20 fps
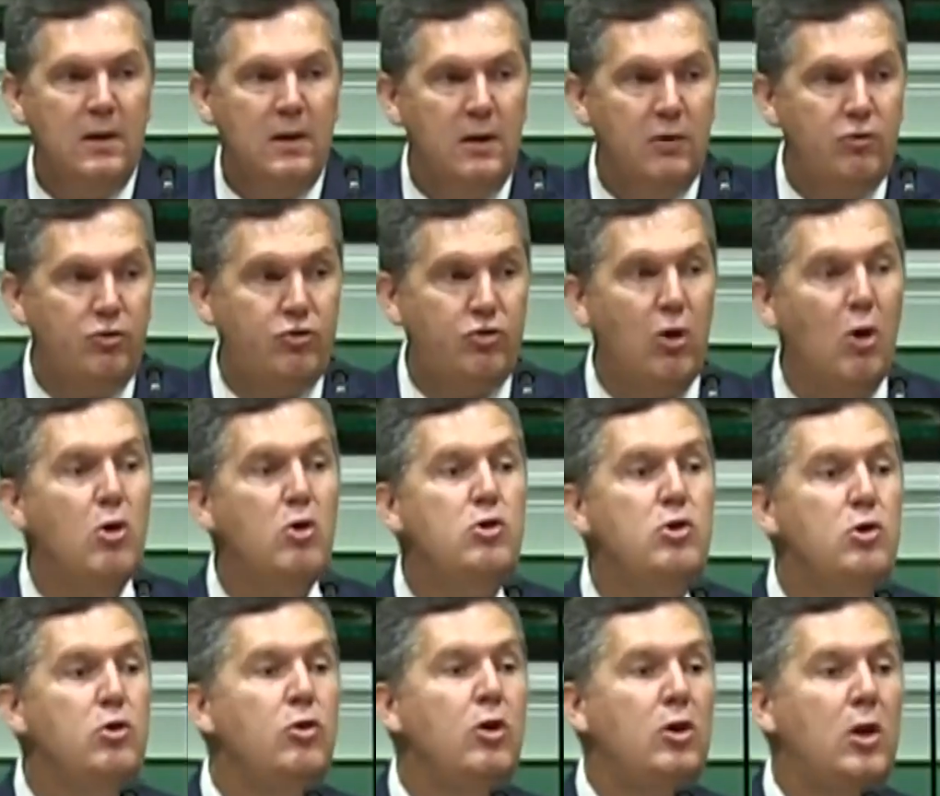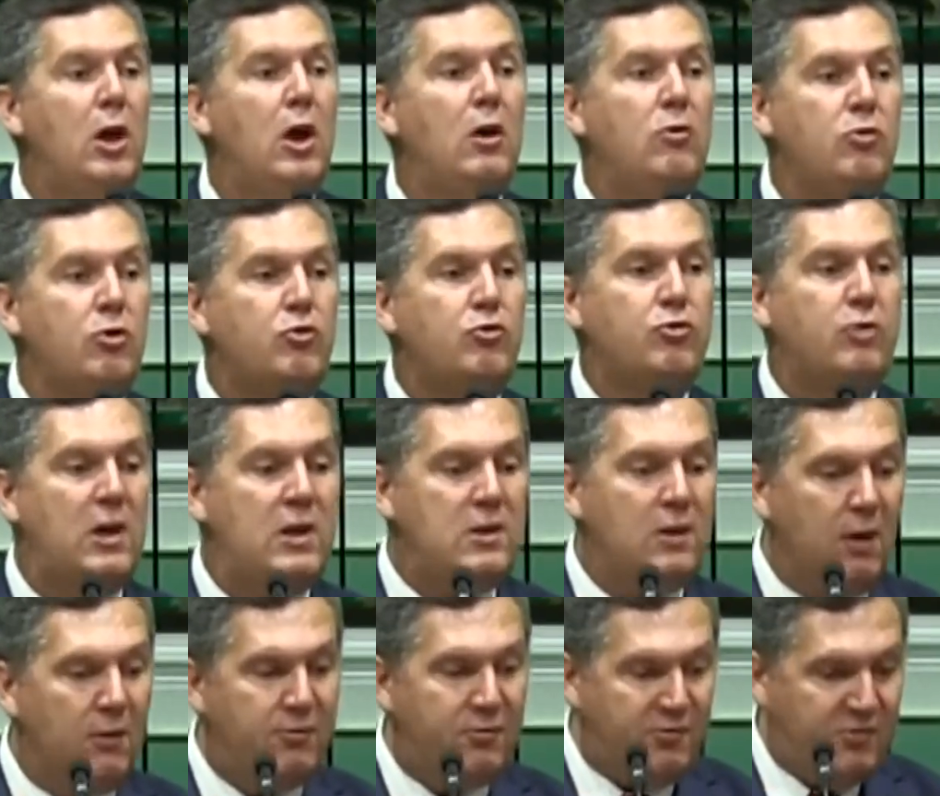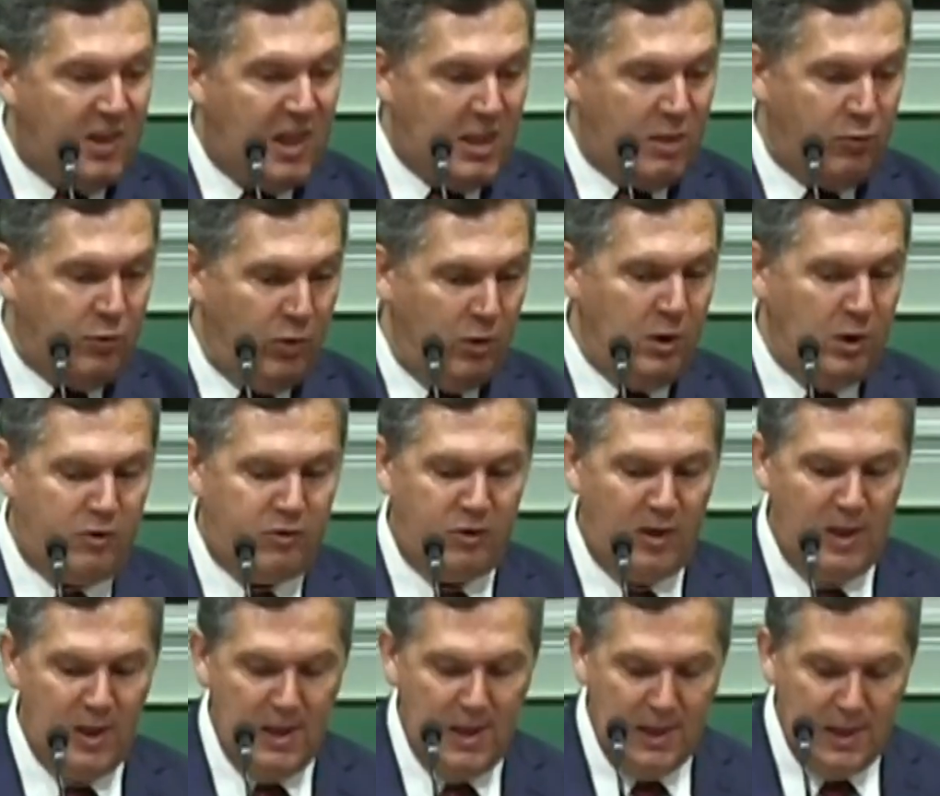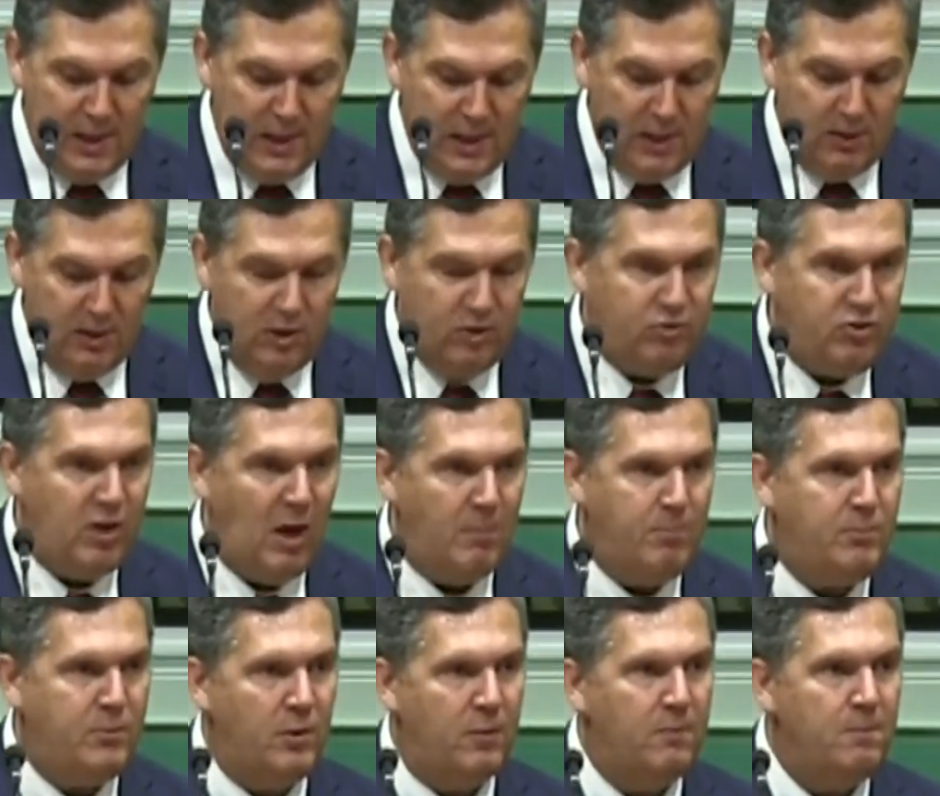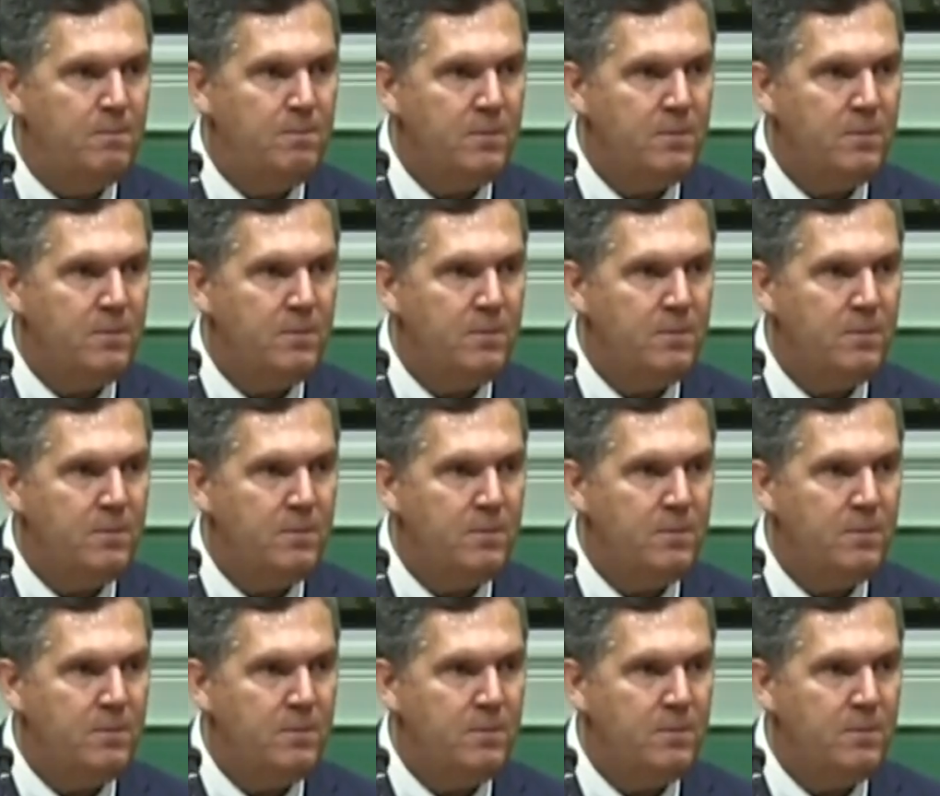and show you the character trait of faithfulness in this chapter.